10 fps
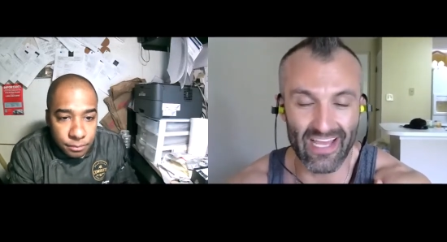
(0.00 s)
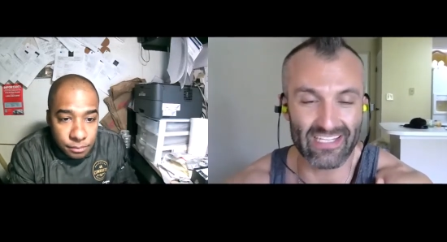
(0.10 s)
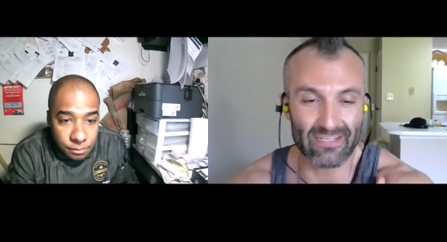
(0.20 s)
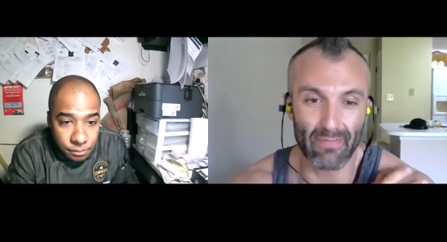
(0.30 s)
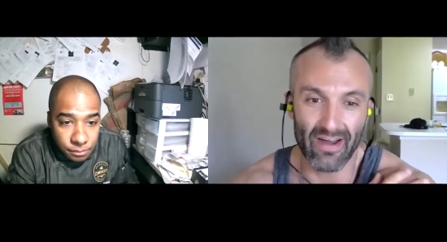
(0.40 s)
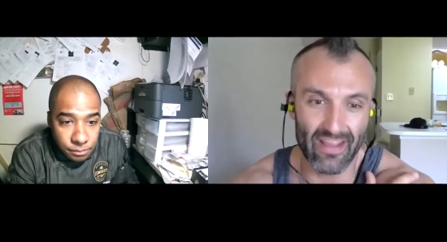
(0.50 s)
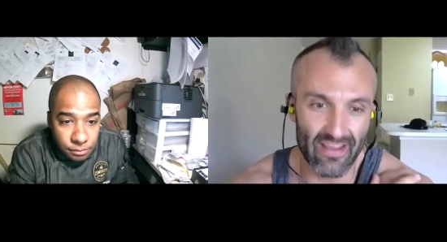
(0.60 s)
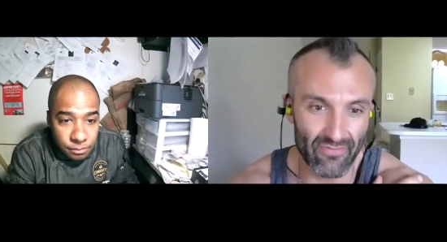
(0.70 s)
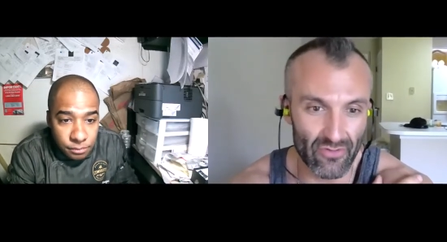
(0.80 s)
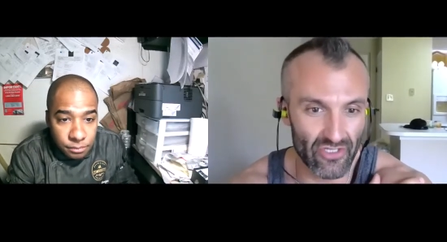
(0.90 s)
Speaker 1: less money
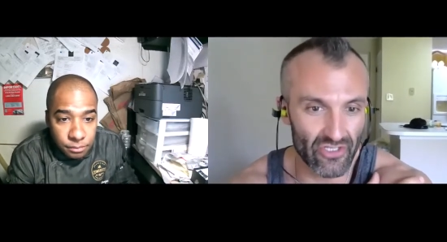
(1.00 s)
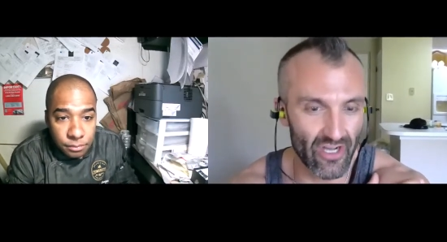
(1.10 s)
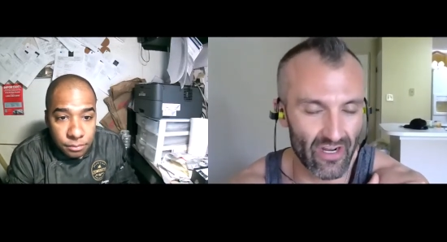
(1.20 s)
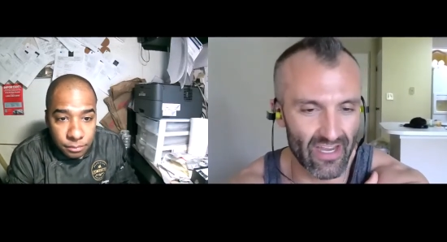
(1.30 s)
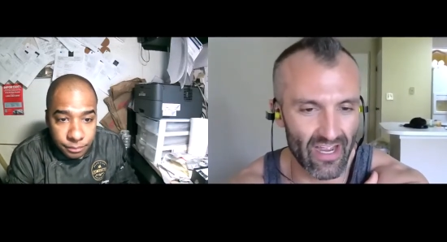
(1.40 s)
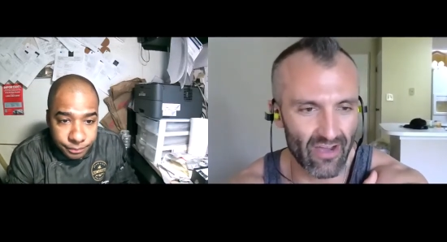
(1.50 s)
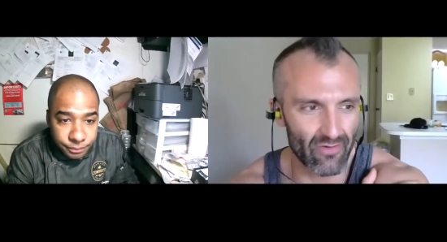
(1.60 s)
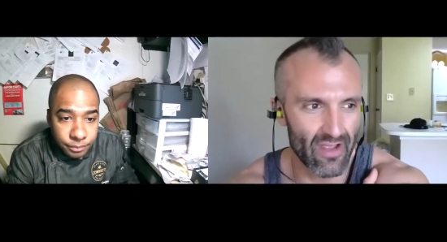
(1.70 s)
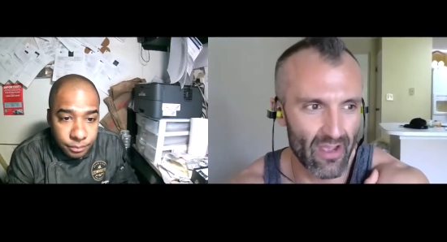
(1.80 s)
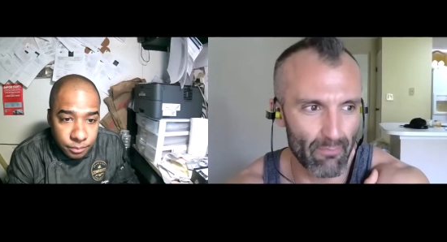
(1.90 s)
if you just shut down.
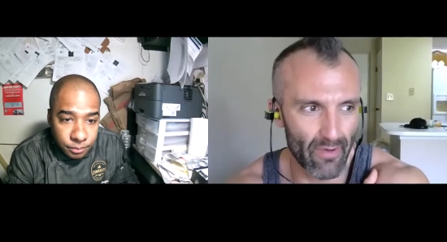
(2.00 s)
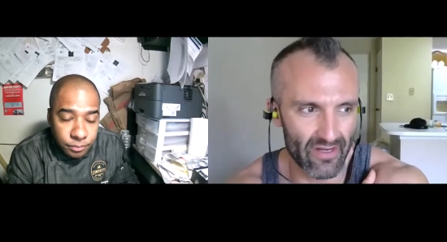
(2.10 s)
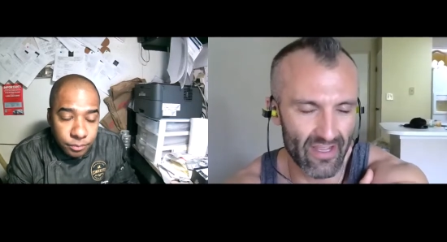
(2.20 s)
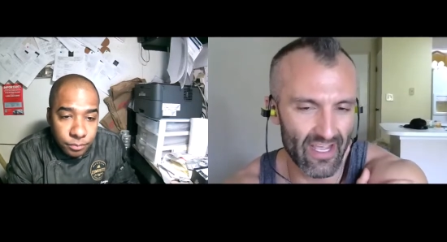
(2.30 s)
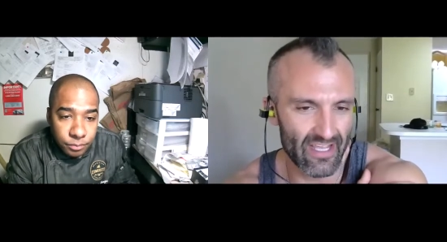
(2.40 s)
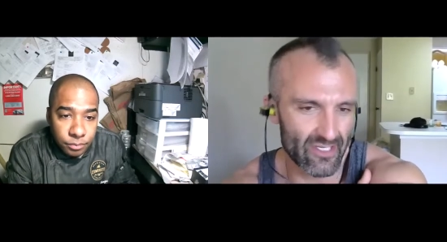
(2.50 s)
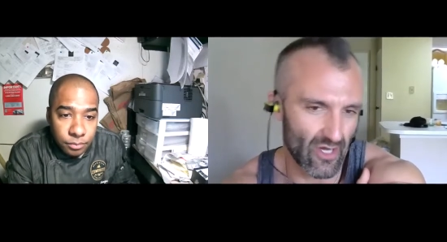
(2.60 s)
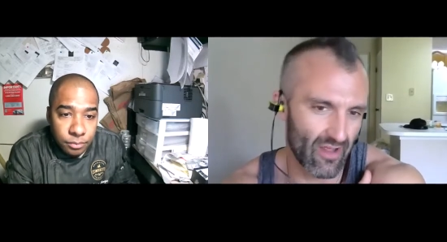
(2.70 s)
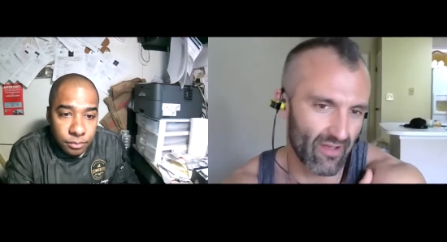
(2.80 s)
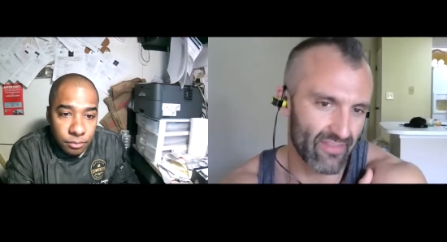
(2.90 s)
But it's
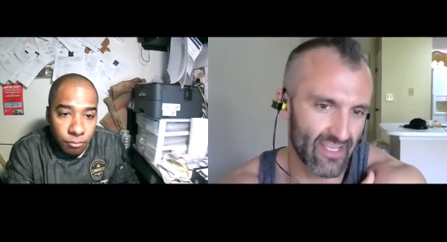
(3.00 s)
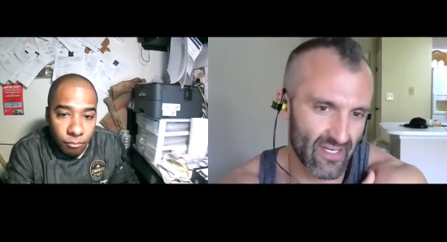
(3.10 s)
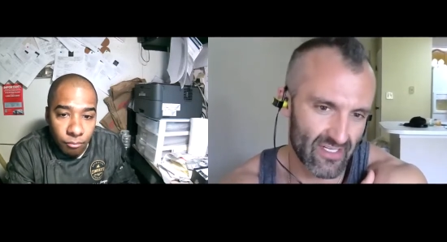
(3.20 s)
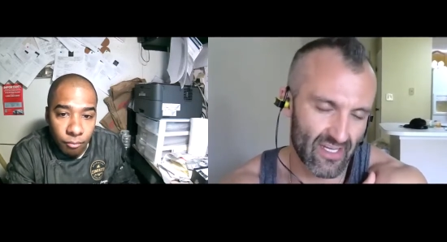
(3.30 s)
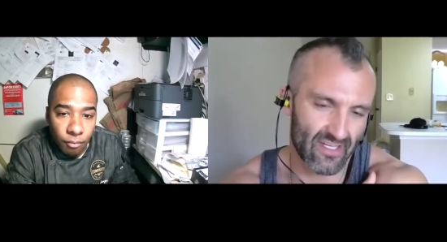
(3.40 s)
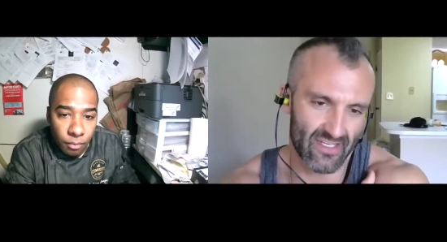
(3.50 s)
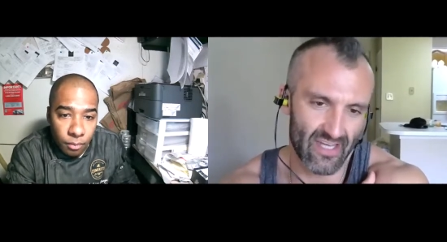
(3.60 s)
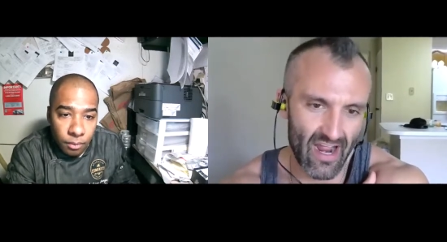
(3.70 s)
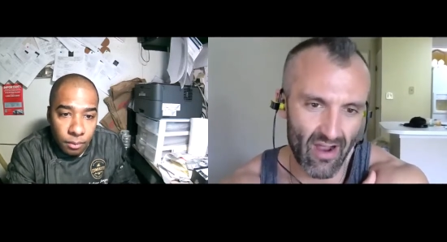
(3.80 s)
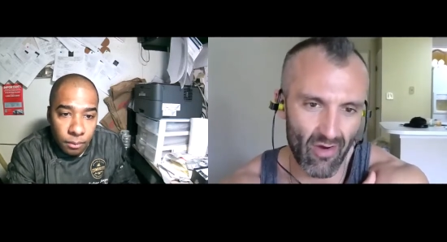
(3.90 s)
all of these things
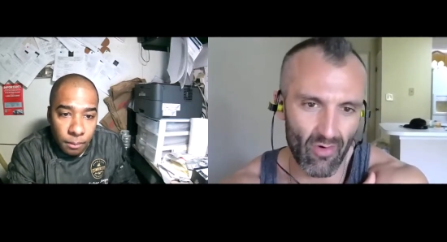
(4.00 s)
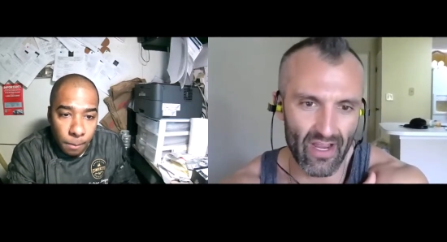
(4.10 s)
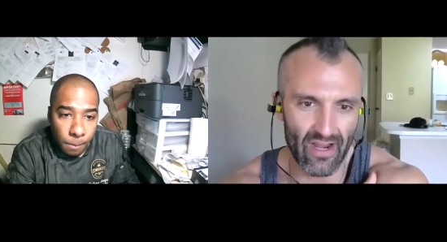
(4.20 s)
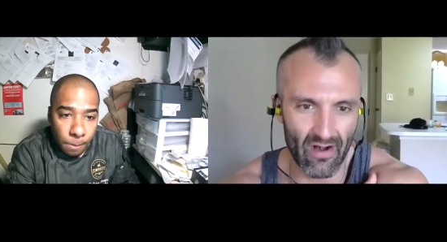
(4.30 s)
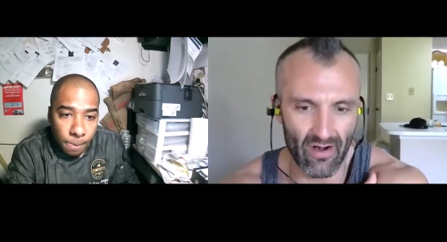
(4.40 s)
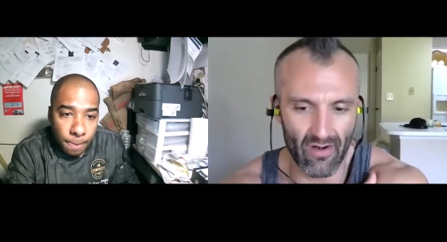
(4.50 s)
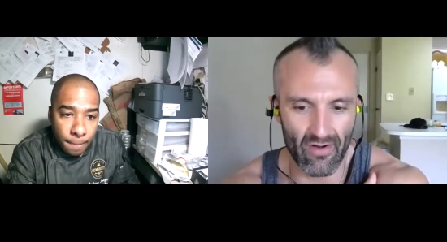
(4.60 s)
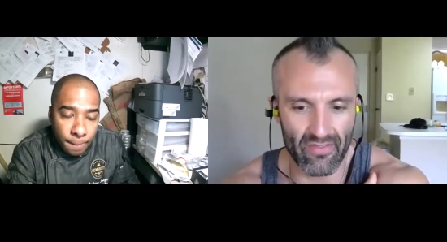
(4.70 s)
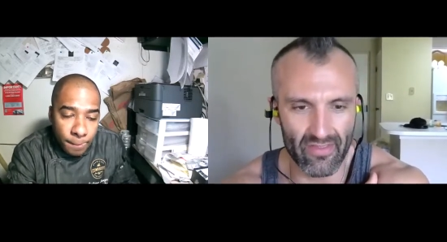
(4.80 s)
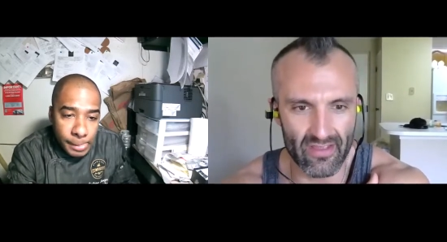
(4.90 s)
now are
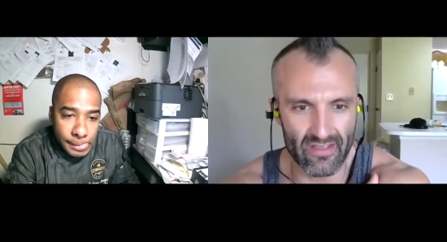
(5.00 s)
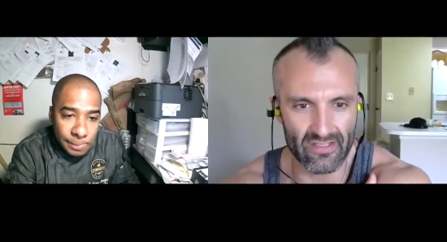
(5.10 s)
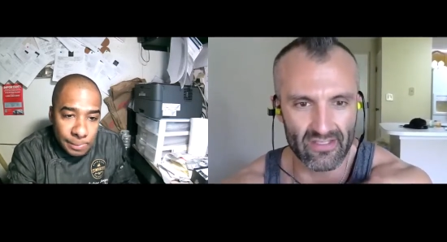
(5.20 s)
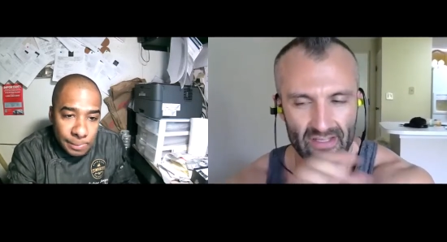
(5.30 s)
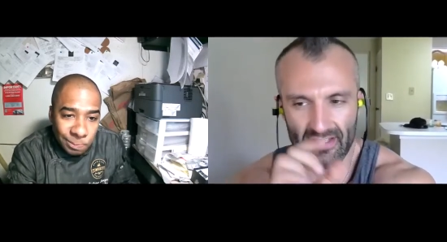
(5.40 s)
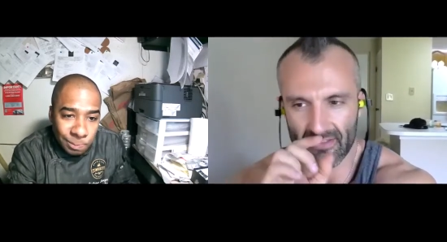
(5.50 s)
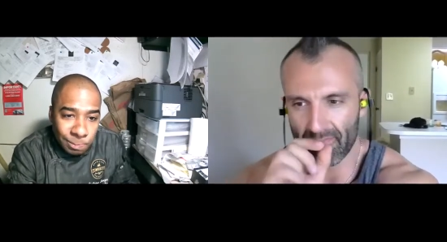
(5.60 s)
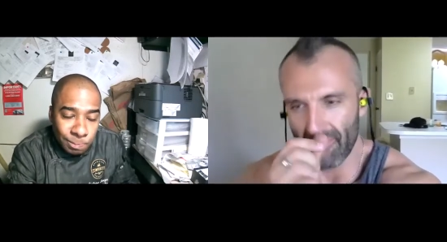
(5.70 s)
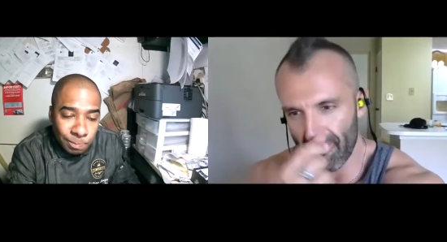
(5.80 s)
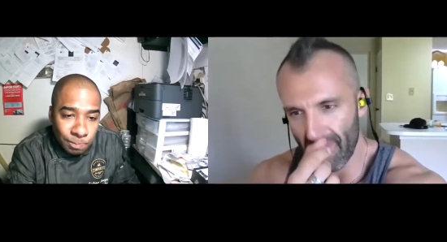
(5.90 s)
these
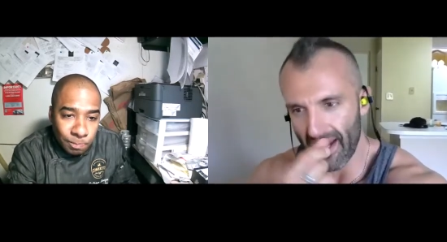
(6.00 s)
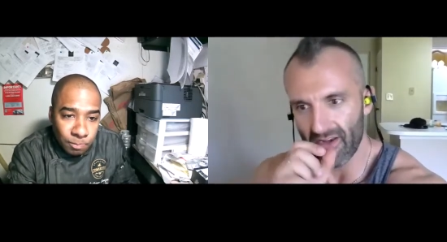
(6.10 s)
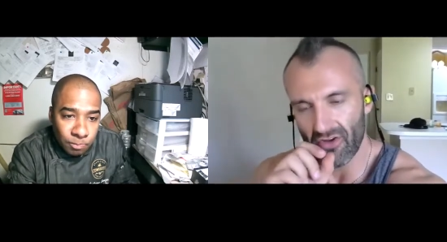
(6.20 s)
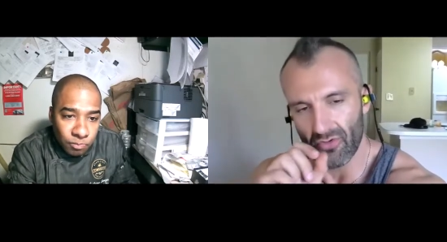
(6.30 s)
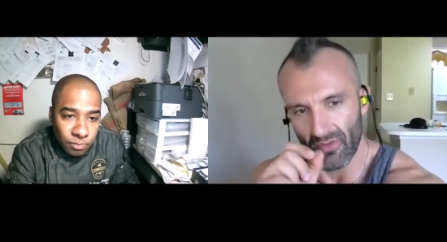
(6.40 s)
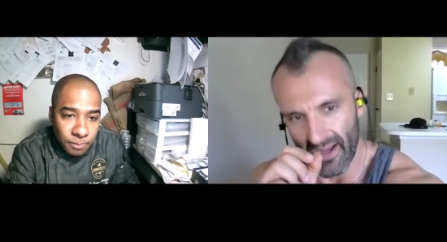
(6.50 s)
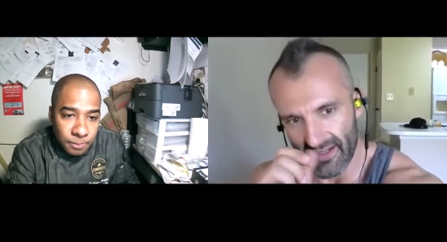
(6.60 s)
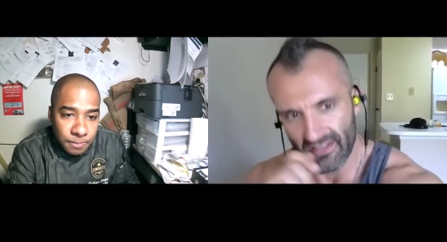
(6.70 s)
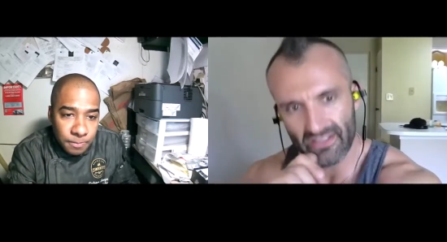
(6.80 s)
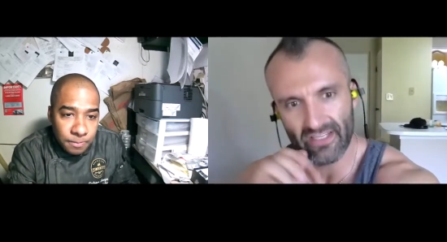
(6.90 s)
minute like
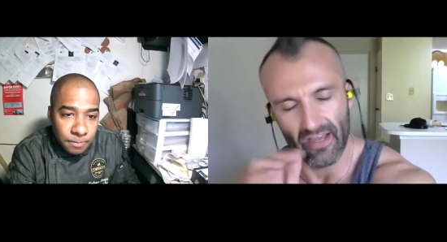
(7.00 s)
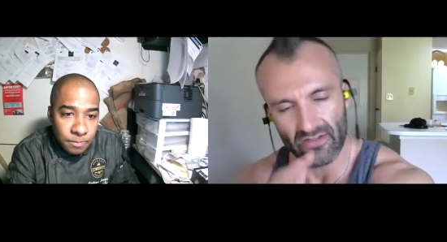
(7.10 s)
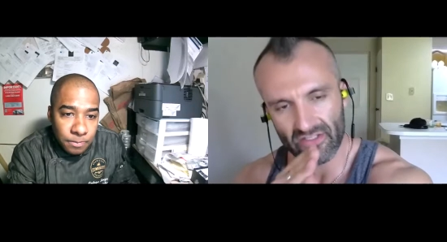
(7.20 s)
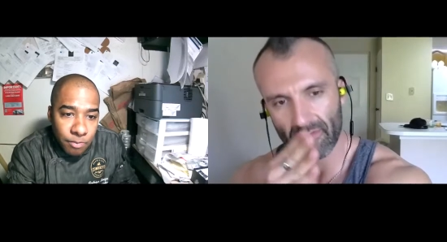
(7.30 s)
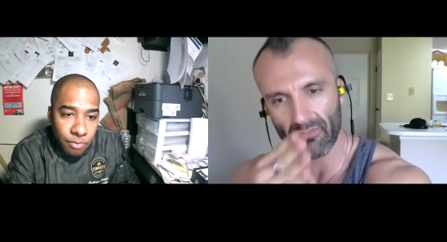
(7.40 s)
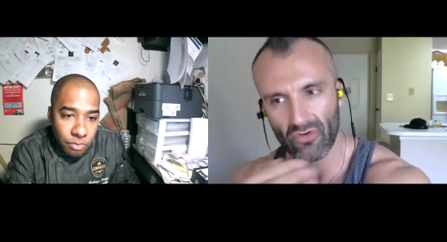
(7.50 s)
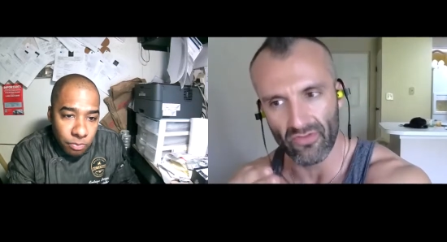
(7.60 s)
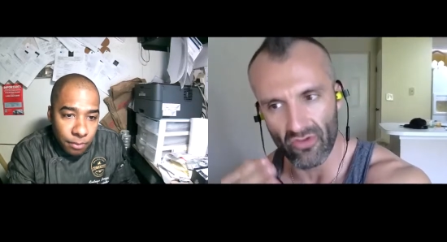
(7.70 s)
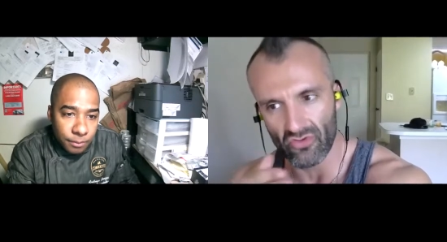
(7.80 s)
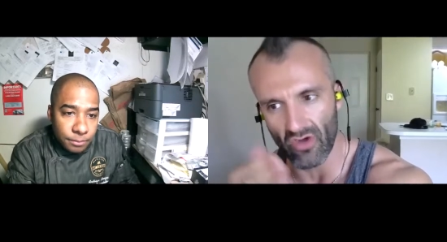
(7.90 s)
details to move
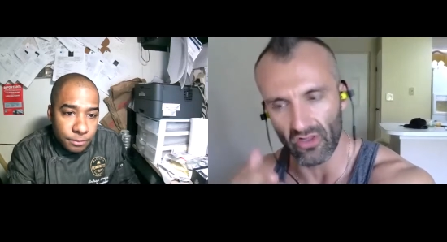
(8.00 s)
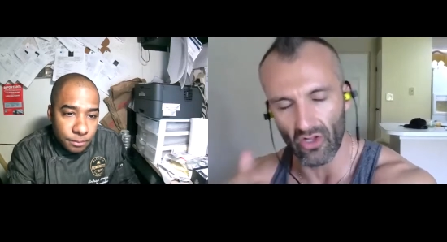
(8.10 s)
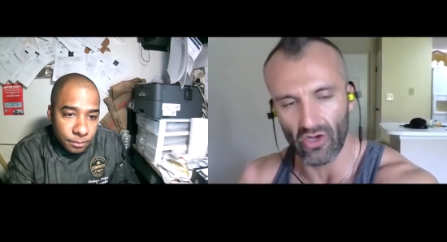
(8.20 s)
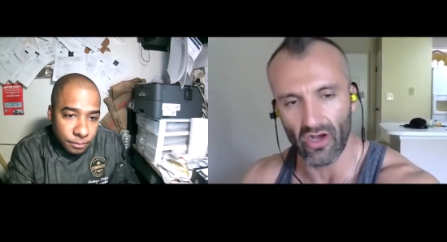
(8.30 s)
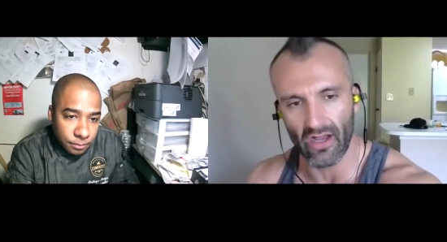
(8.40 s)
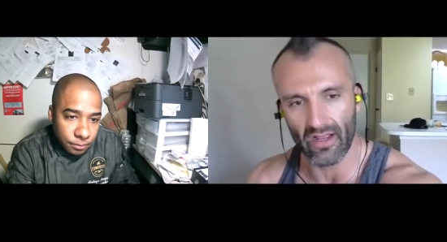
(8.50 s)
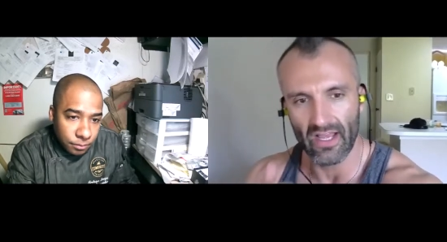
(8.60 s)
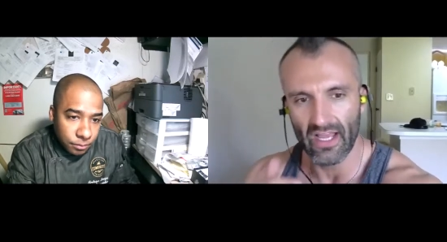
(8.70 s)
you along